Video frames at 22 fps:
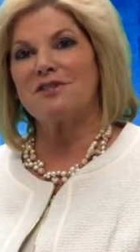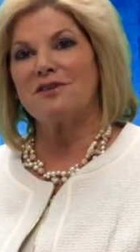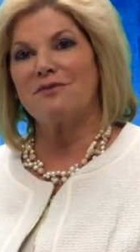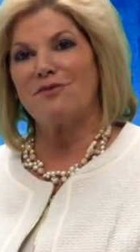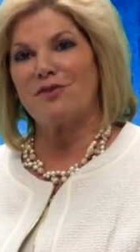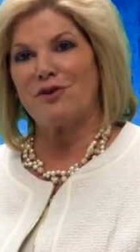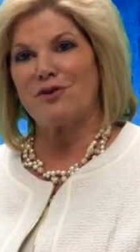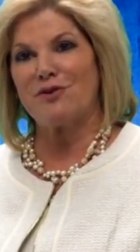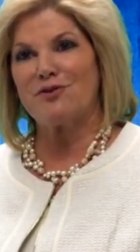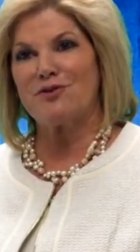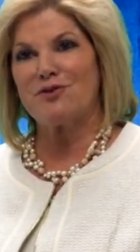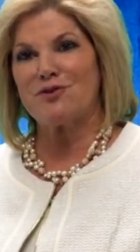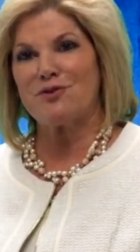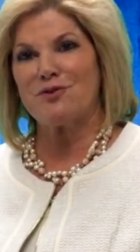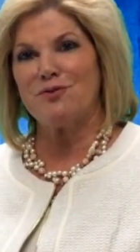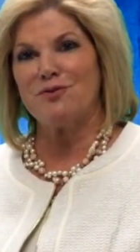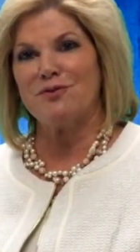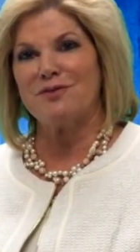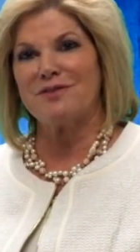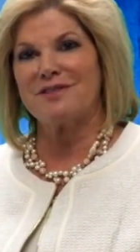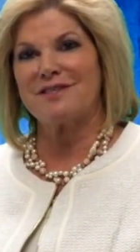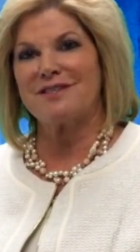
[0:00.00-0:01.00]
of their
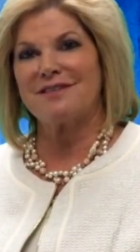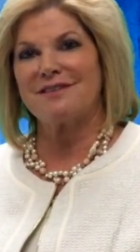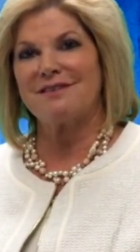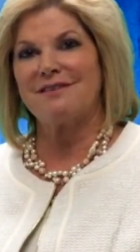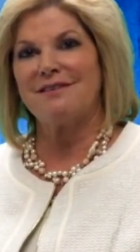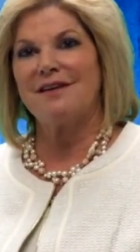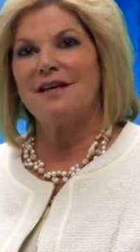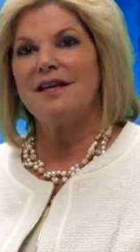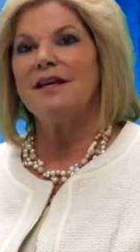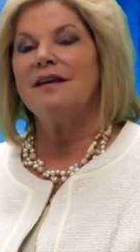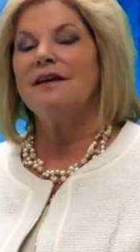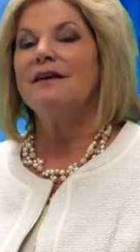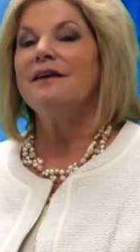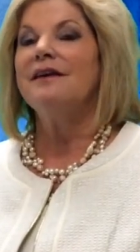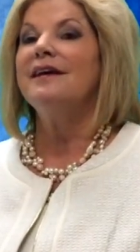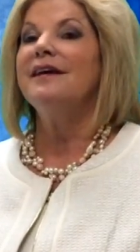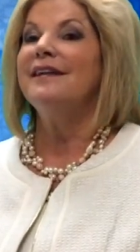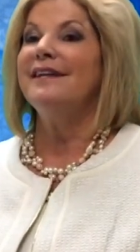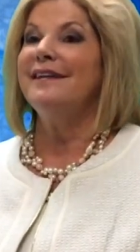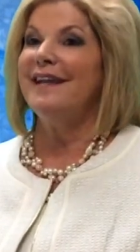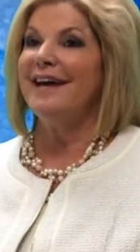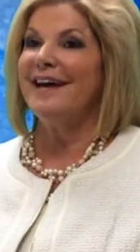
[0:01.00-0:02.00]
students.
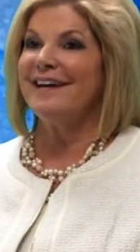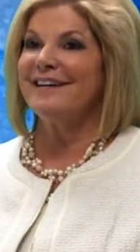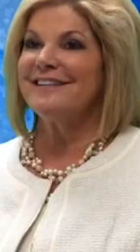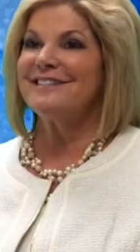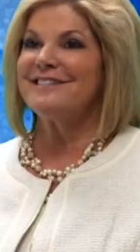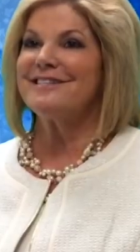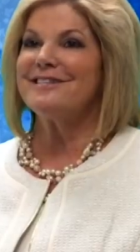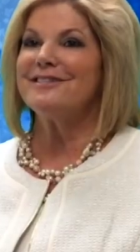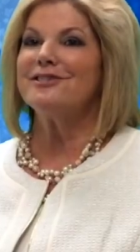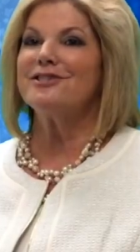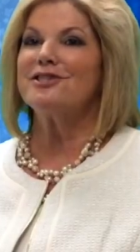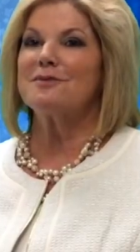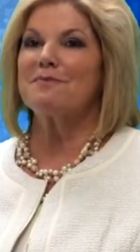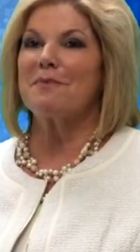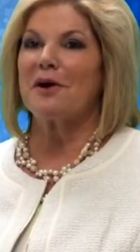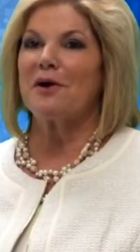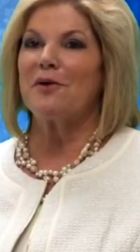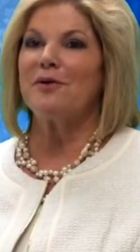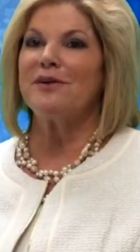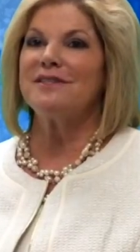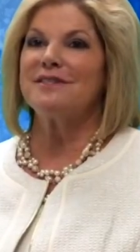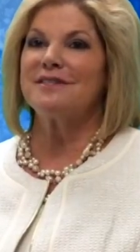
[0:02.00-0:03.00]
Next,
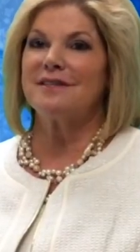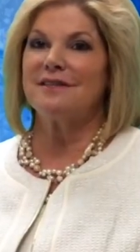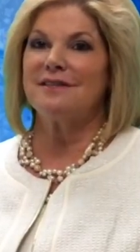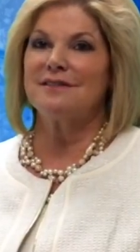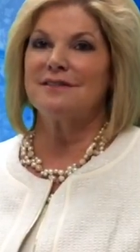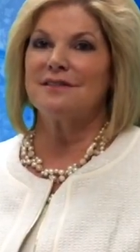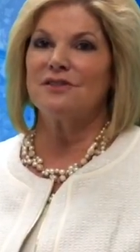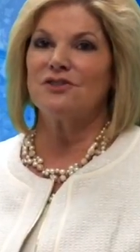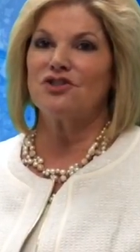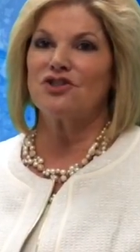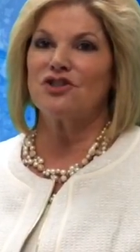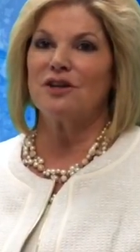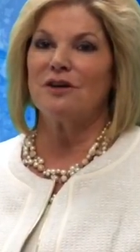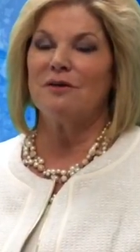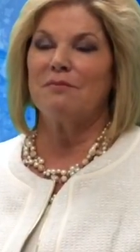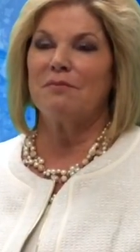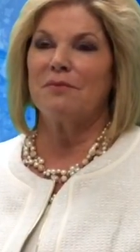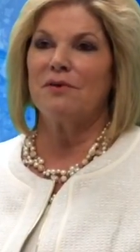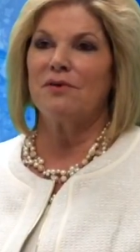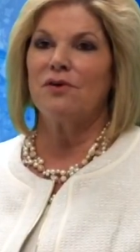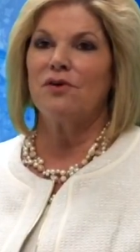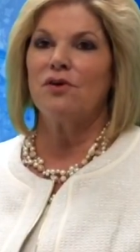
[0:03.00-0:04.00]
inspiring
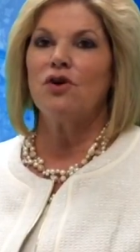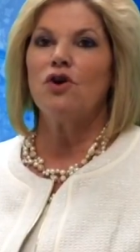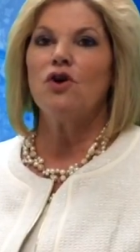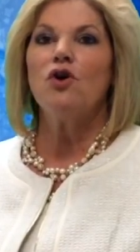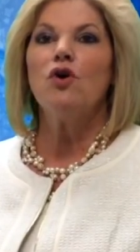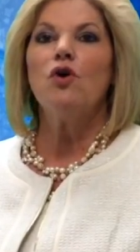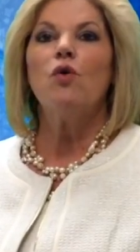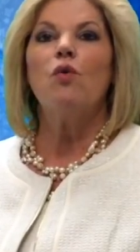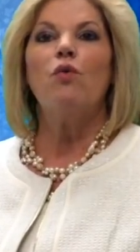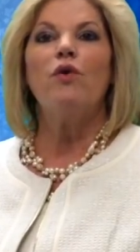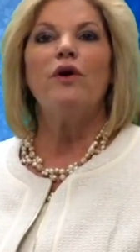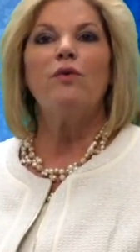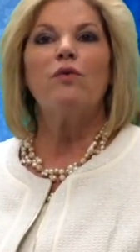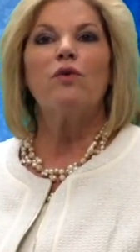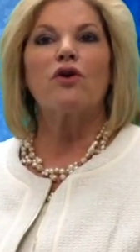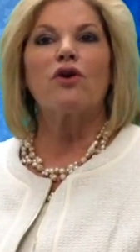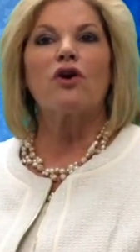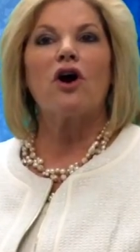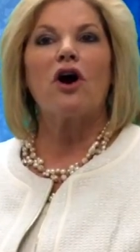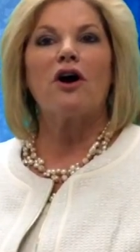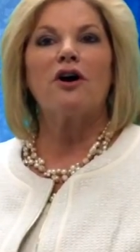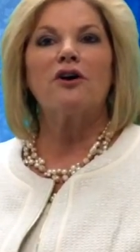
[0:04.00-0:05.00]
citizenship. We
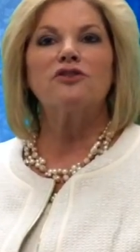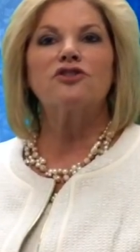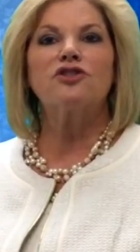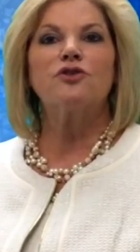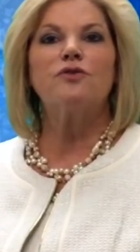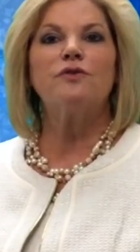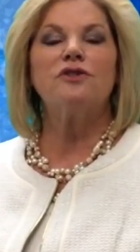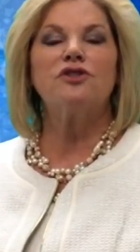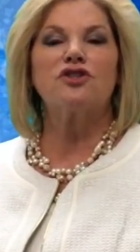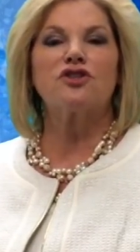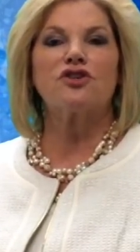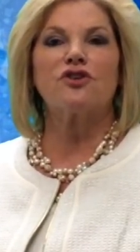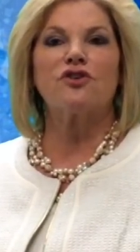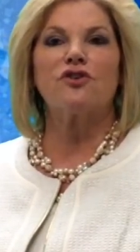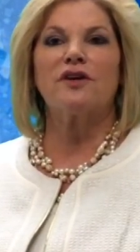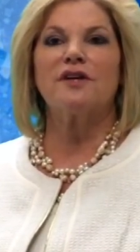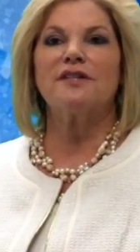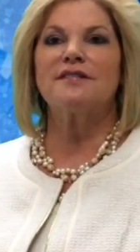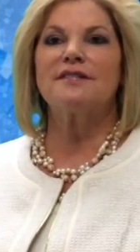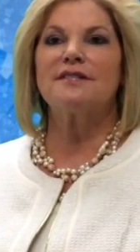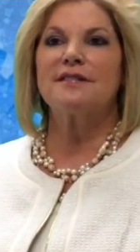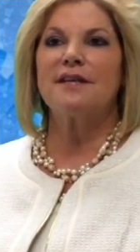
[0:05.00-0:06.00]
work hard to ensure
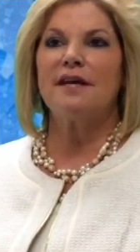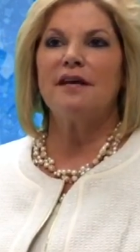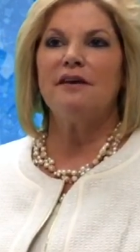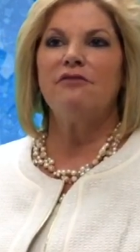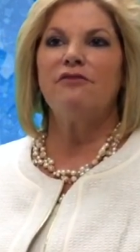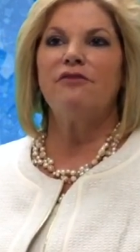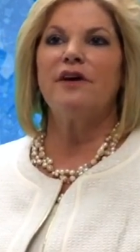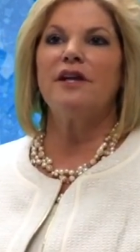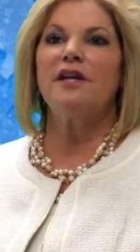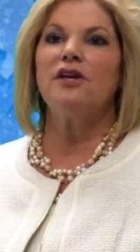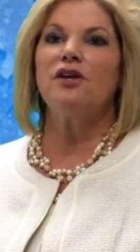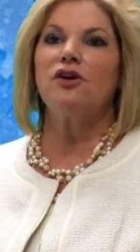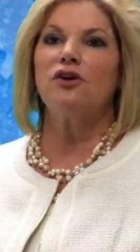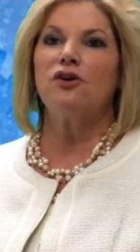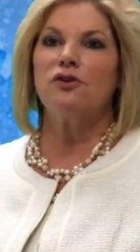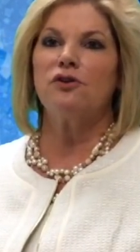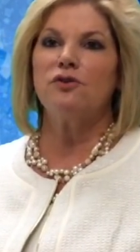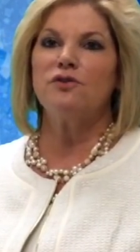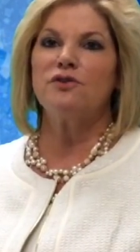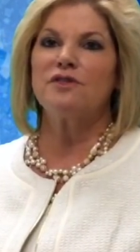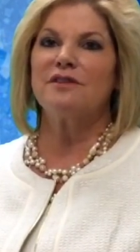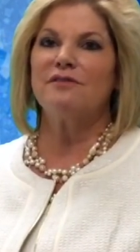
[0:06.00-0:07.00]
a safe and
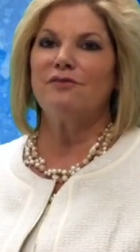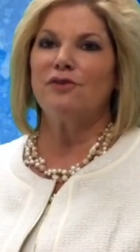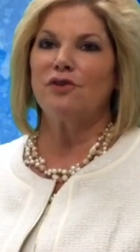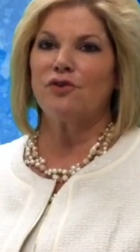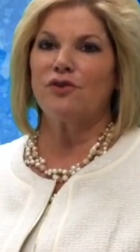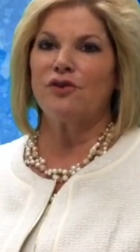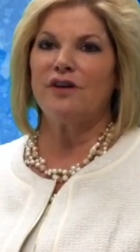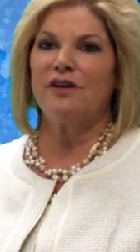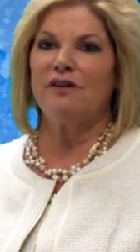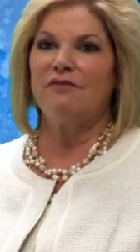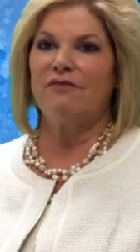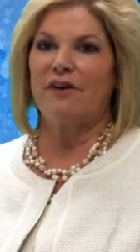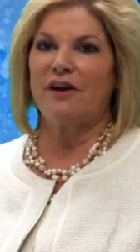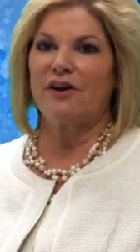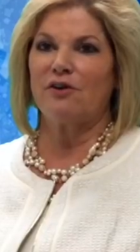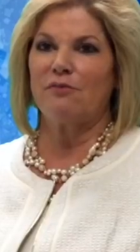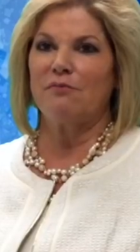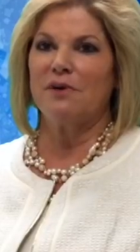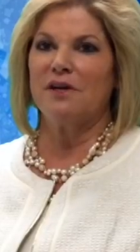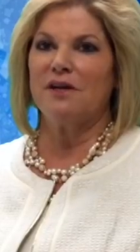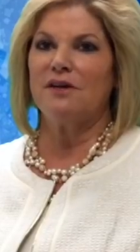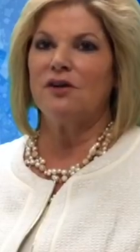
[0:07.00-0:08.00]
inclusive learning
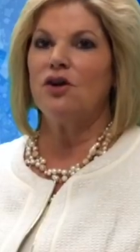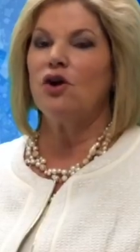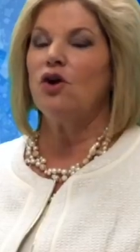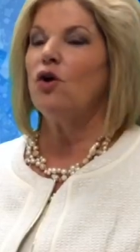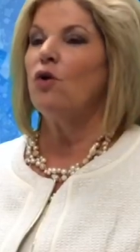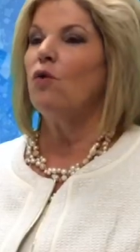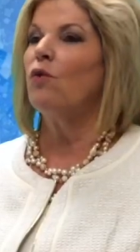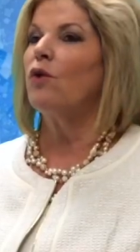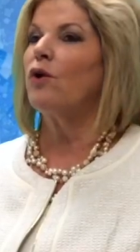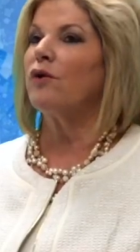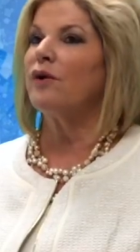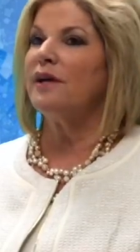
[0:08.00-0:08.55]
environment where